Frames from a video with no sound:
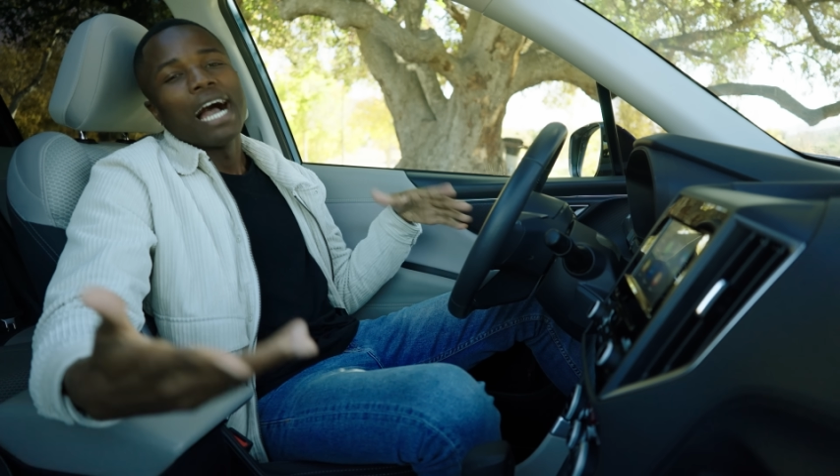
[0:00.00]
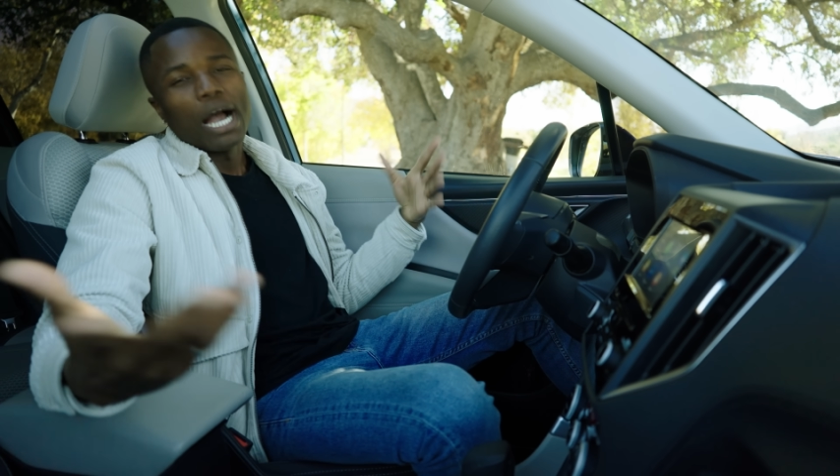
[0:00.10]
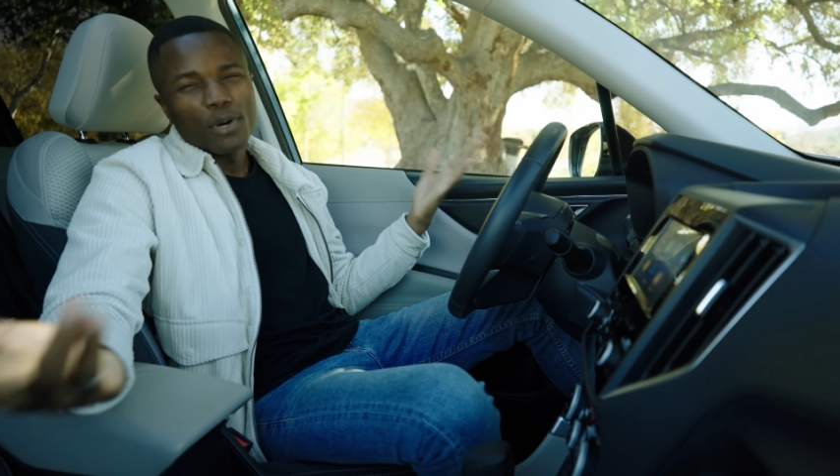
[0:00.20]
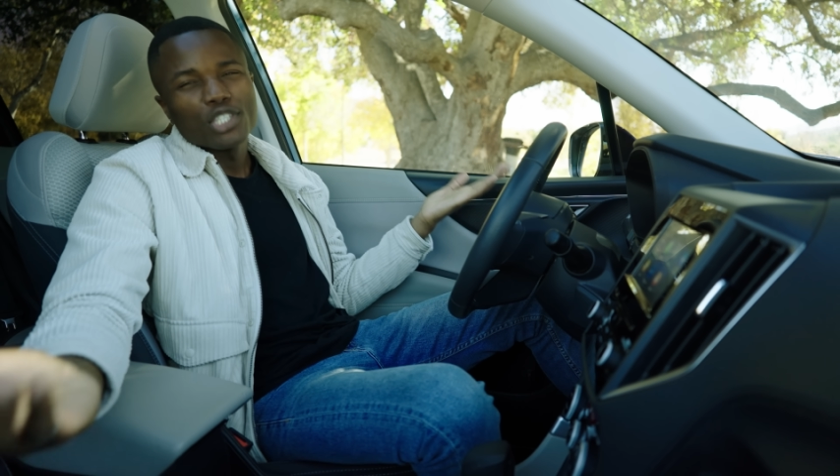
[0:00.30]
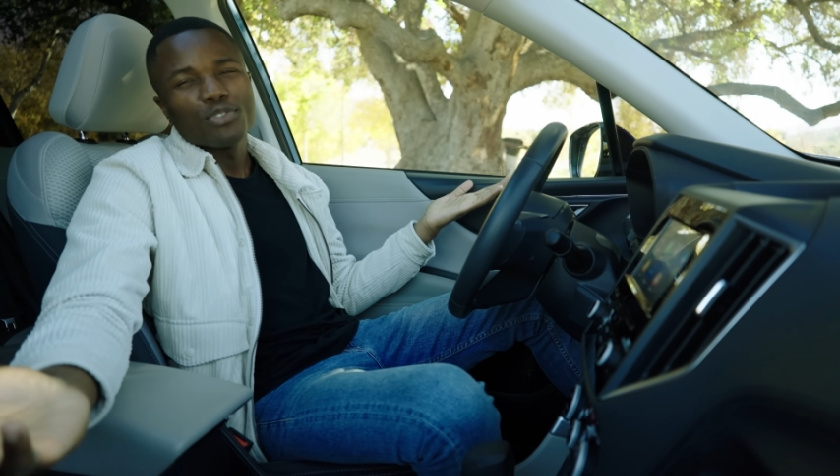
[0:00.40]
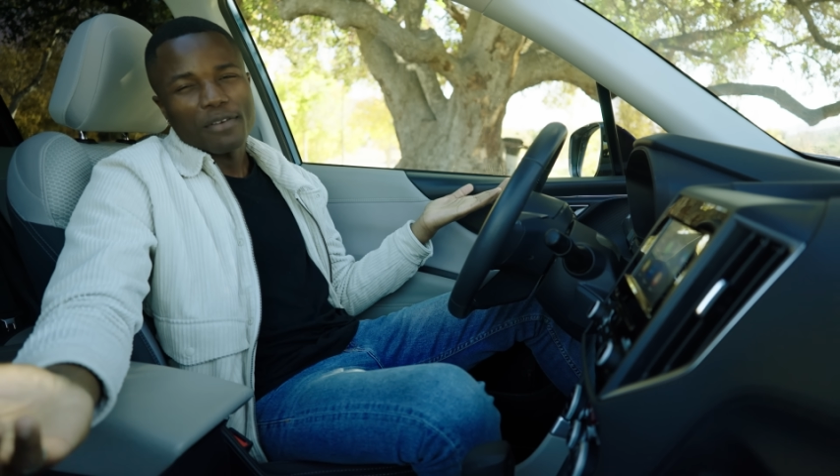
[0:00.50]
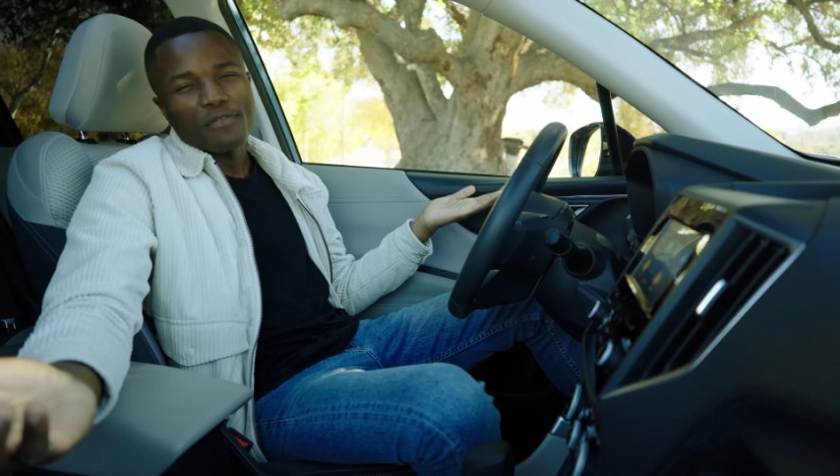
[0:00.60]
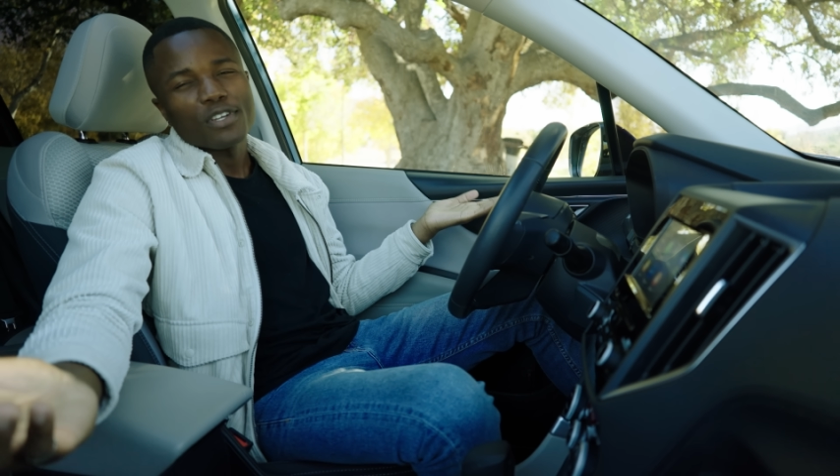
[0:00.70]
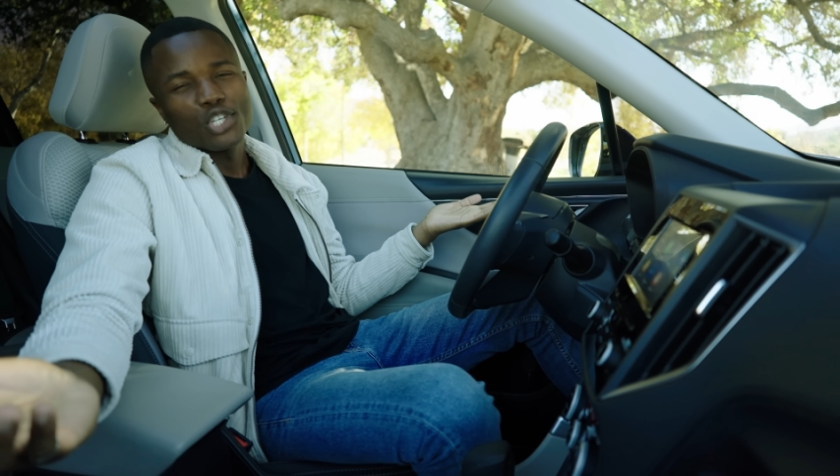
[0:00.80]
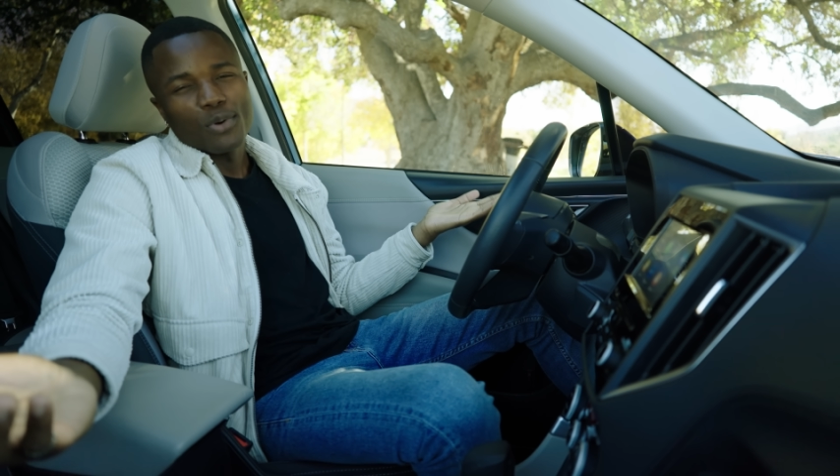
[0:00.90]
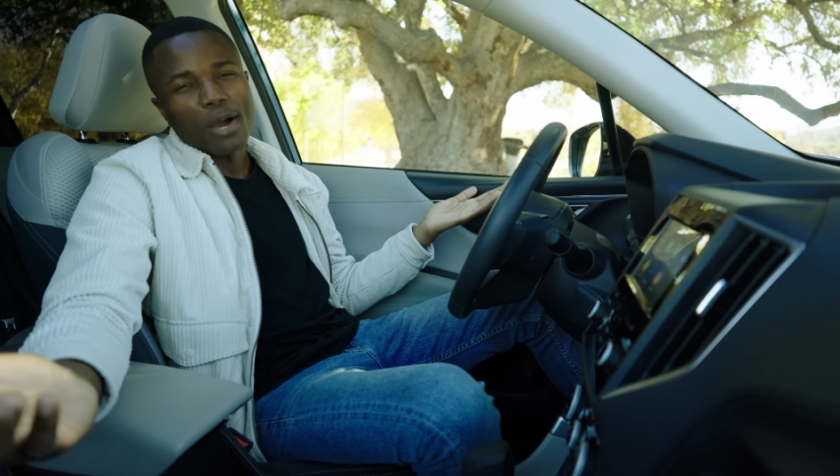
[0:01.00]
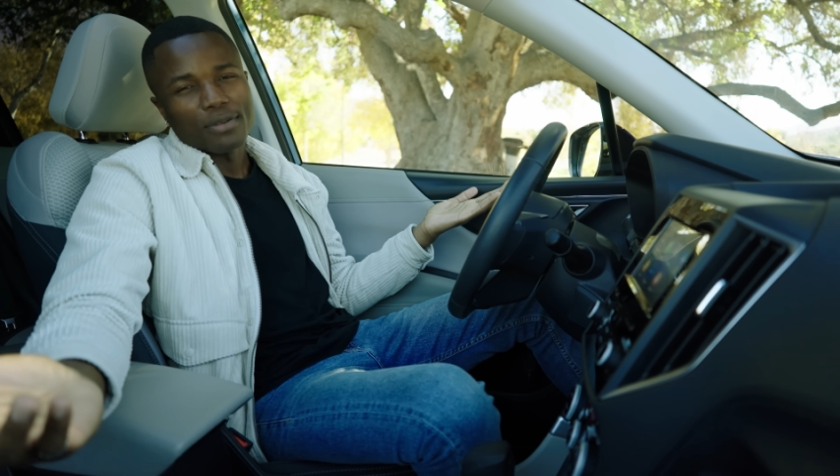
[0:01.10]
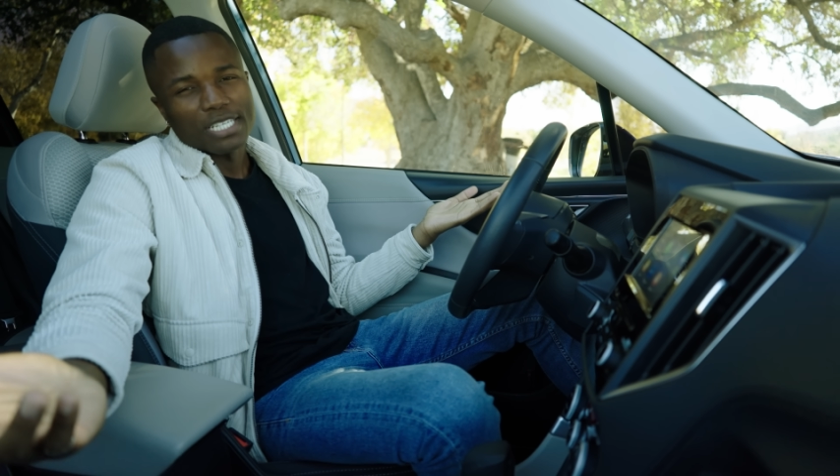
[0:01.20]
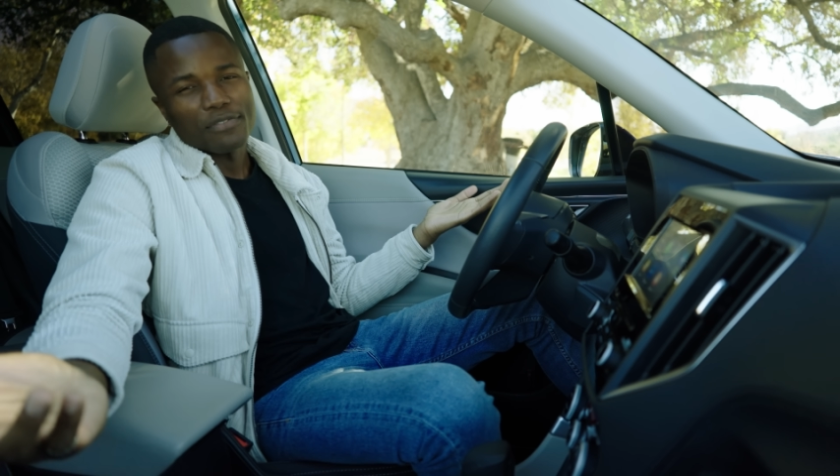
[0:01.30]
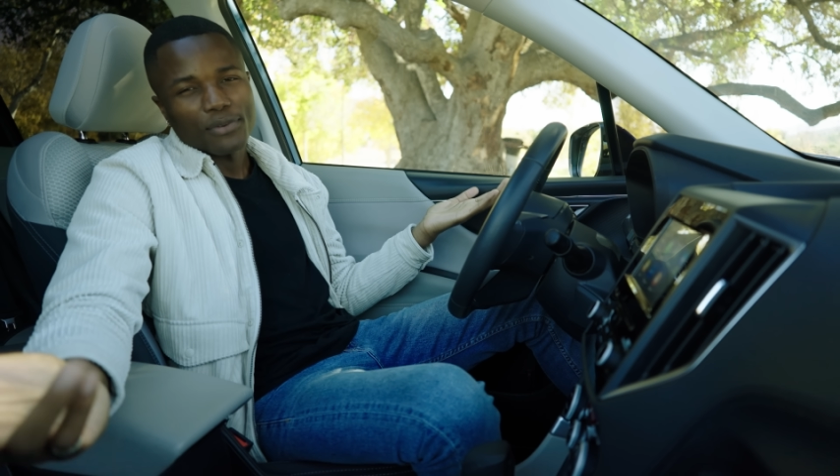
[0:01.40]
I was driving for 2
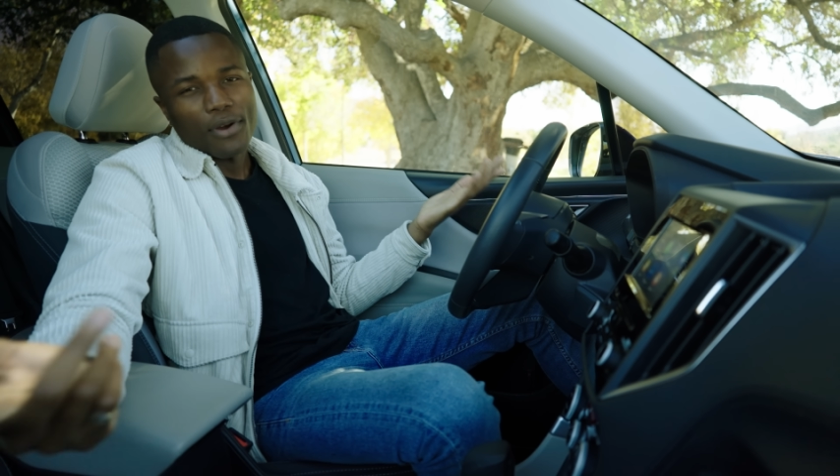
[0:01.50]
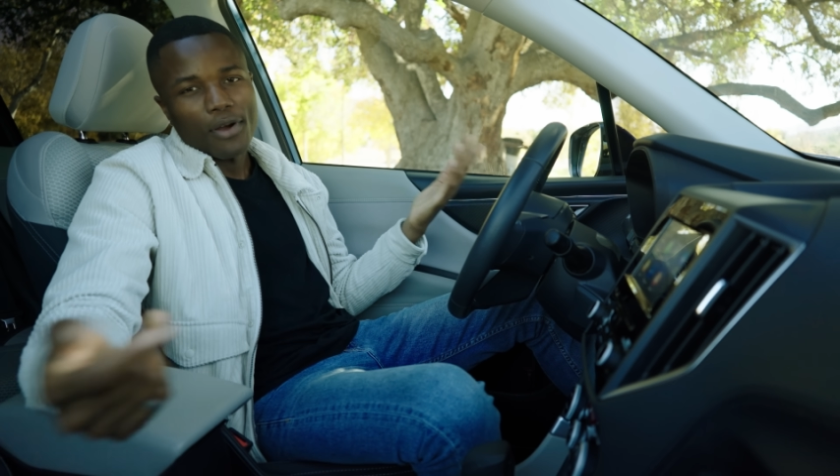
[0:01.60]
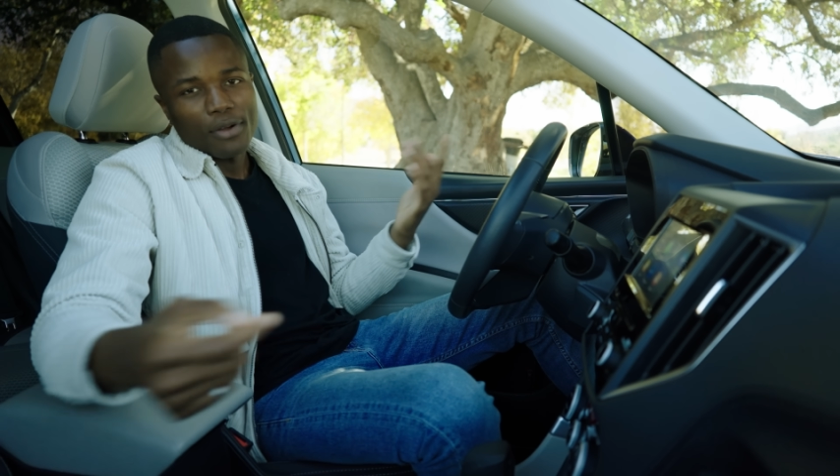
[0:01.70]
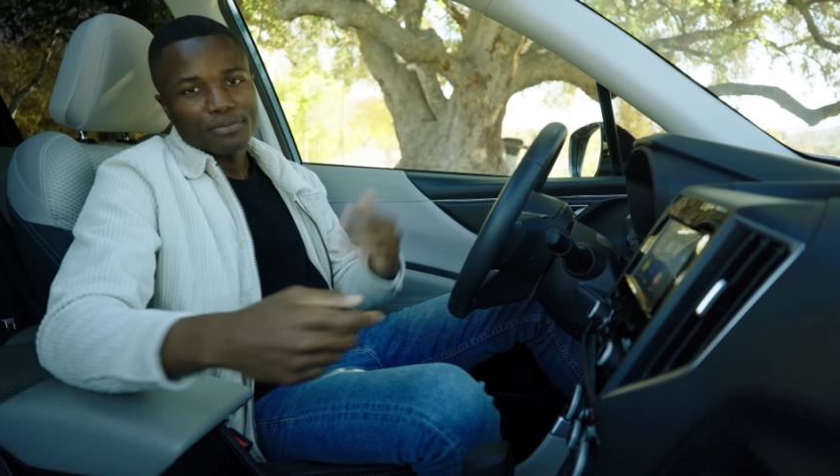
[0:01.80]
hours after all.